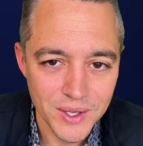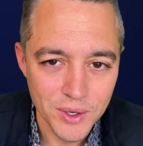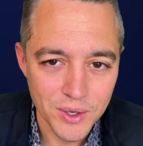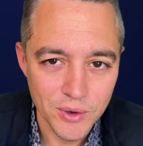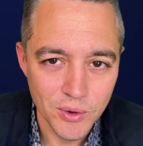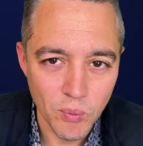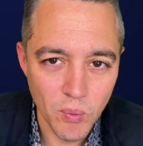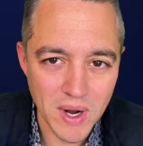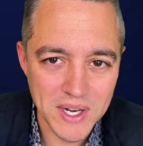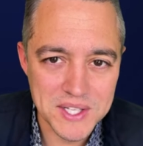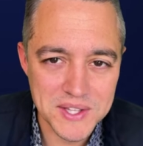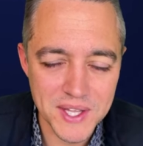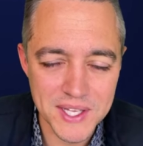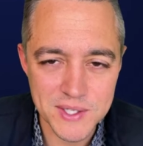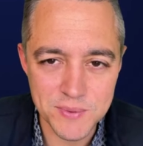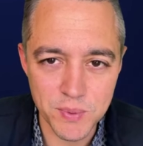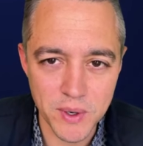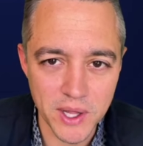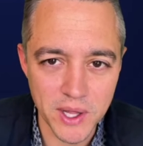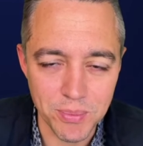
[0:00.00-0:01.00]
What's this
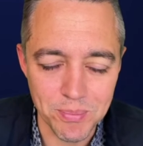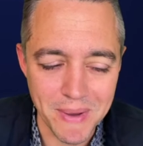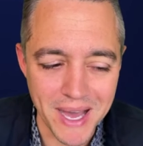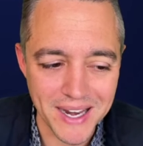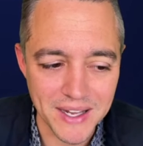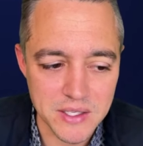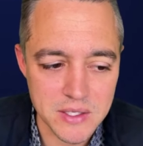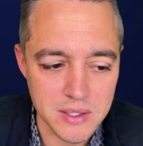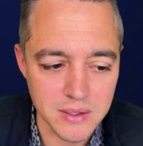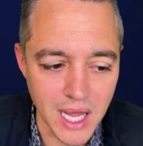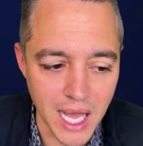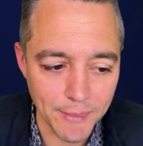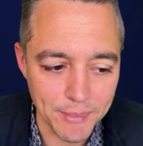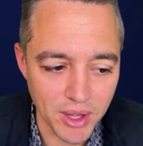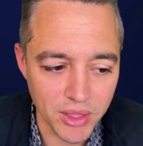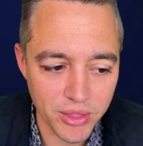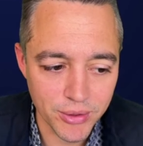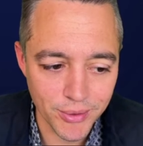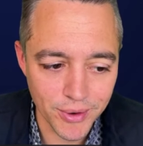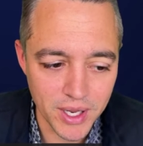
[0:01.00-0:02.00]
with Meta's Llama
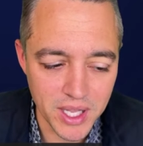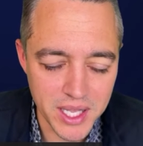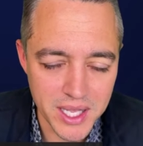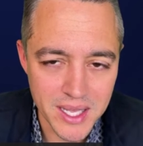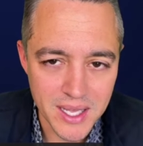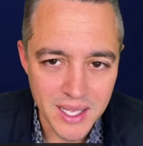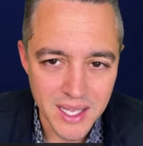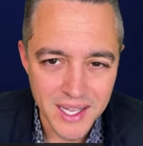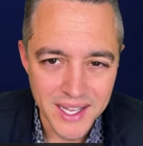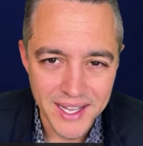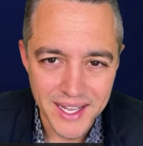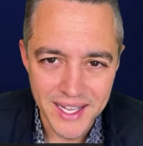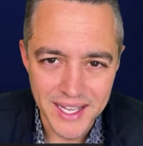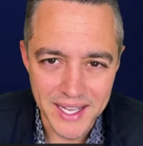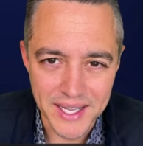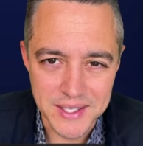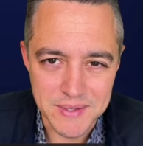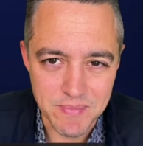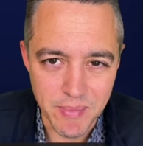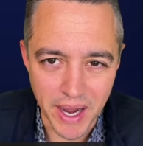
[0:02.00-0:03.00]
3?
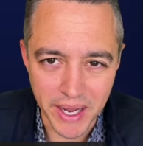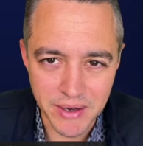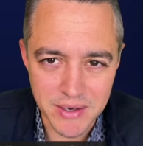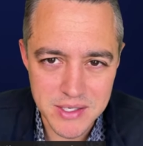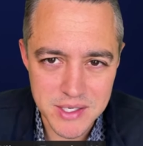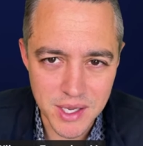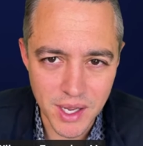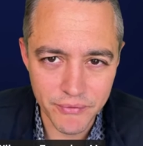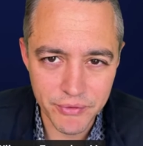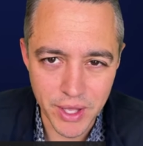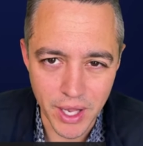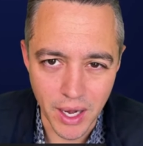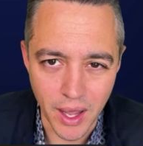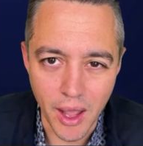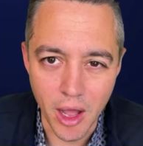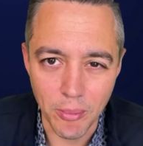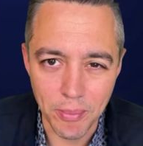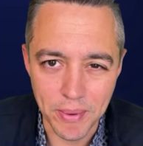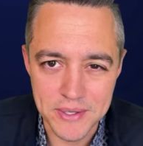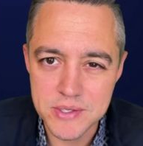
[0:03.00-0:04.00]
Is Microsoft going to
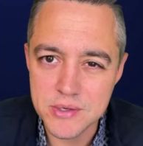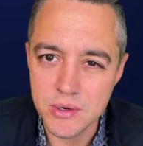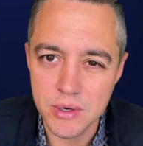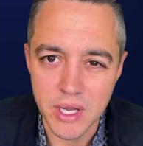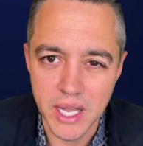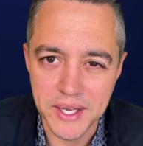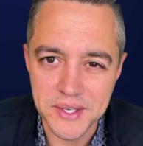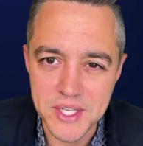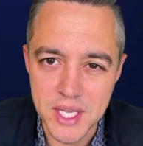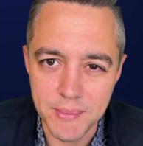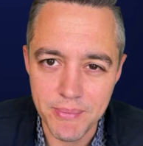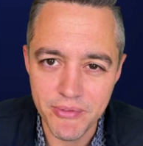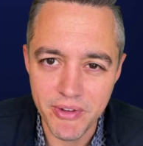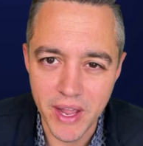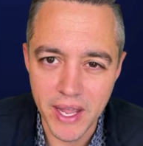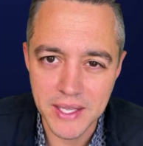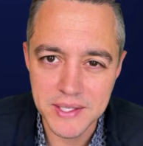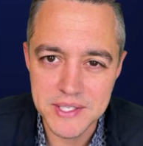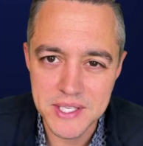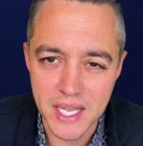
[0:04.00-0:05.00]
help us create
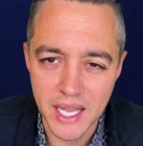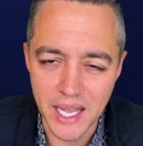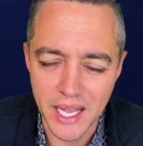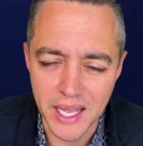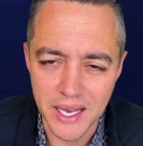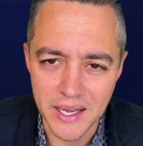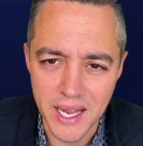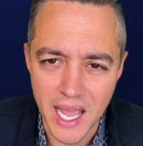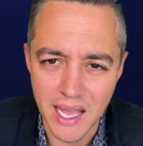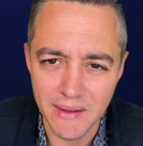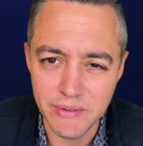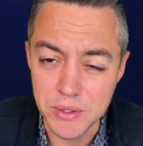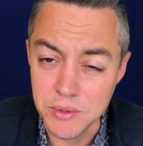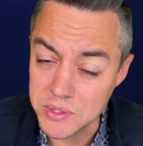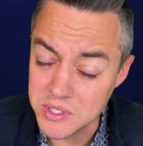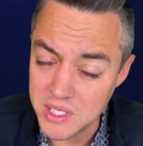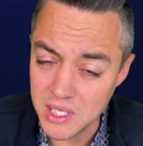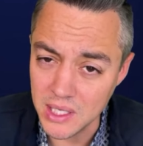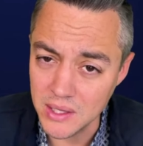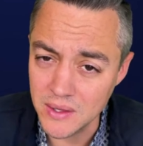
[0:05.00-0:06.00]
deepfakes? And have you
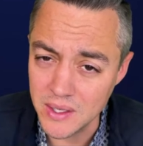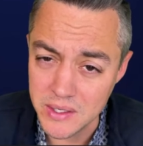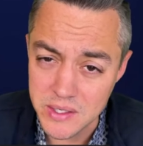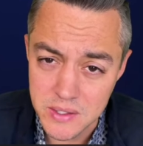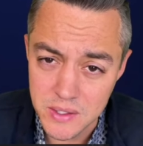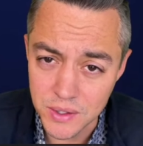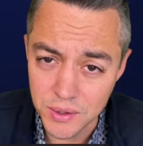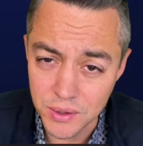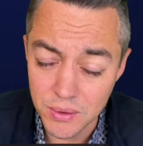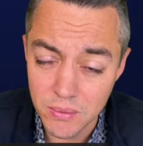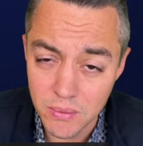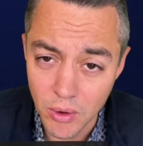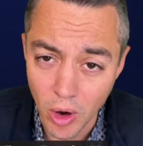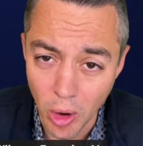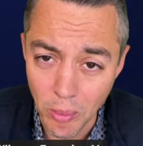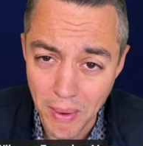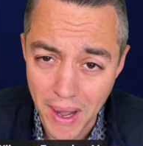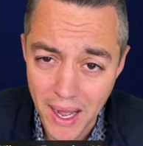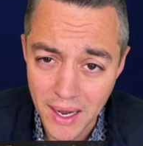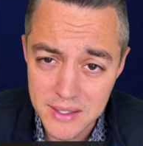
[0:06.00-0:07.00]
seen this new
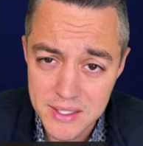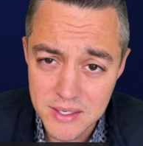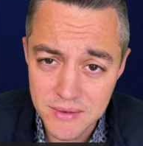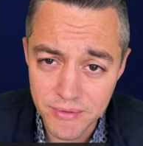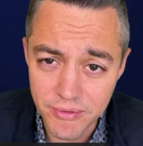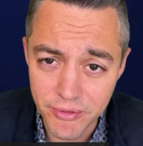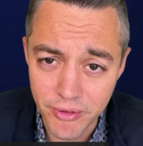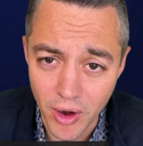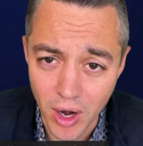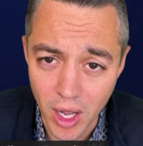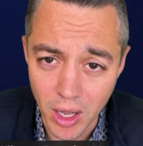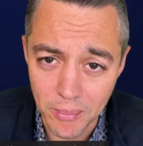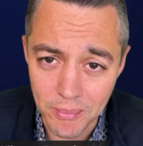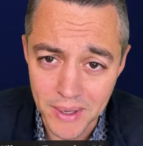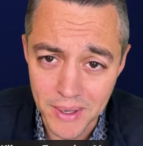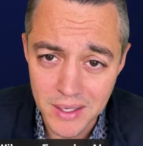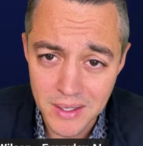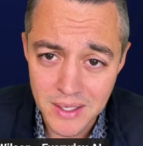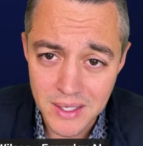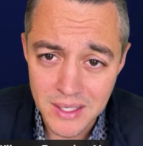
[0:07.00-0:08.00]
robot from
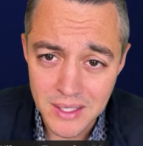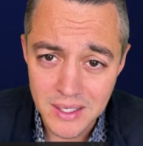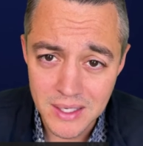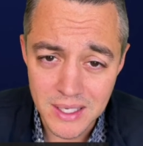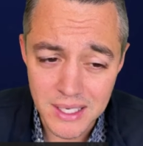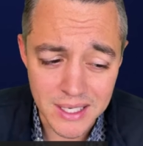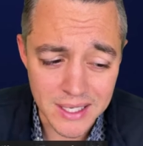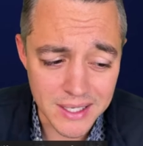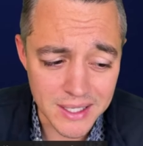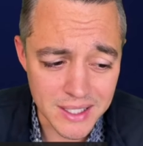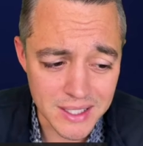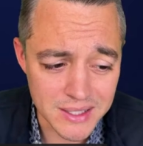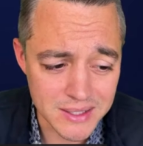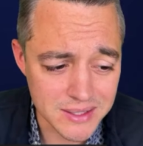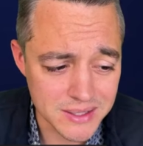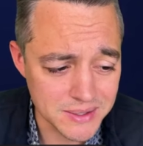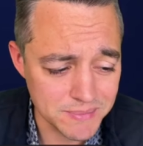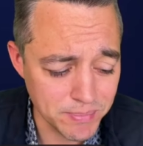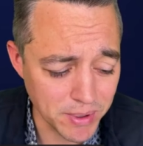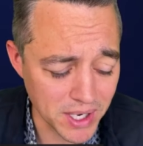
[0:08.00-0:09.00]

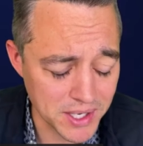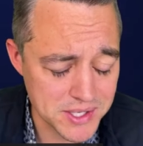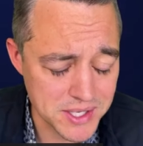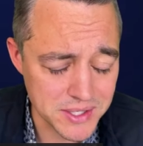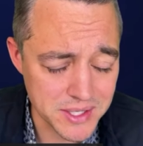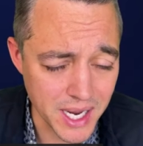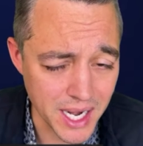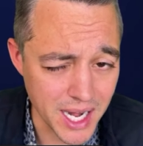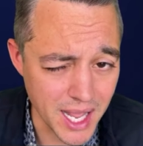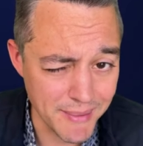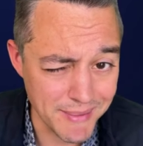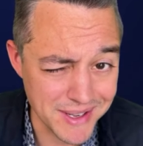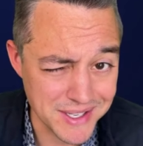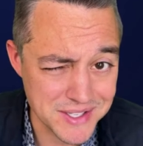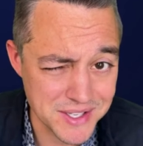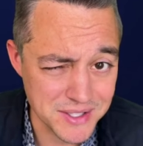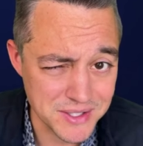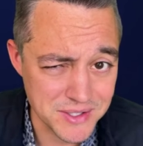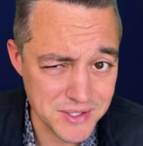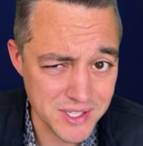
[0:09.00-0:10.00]
Boston Dynamics?
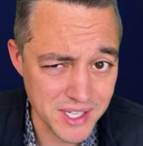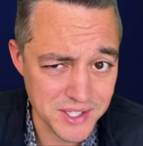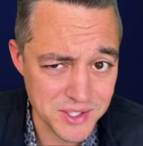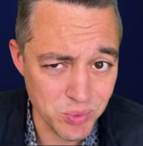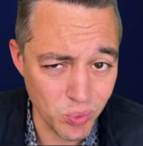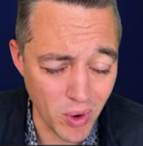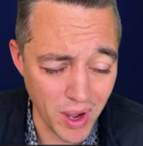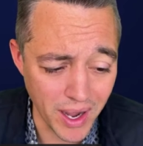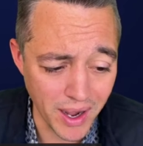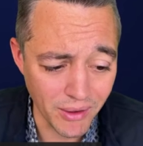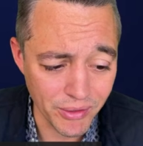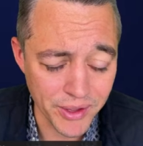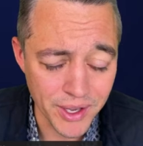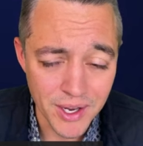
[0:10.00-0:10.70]
It's wild.